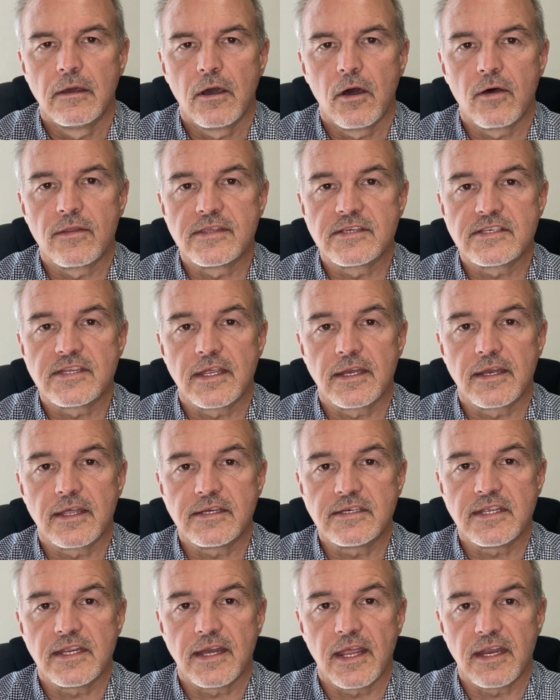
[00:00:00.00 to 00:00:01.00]
On this day in
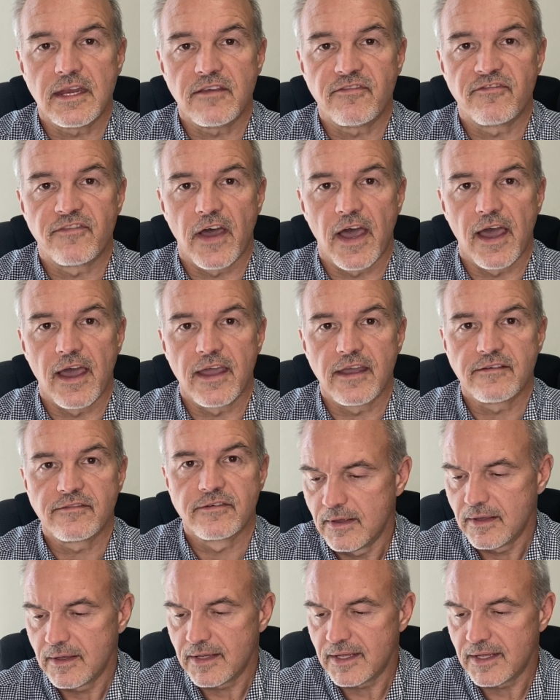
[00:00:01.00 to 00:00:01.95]
1985,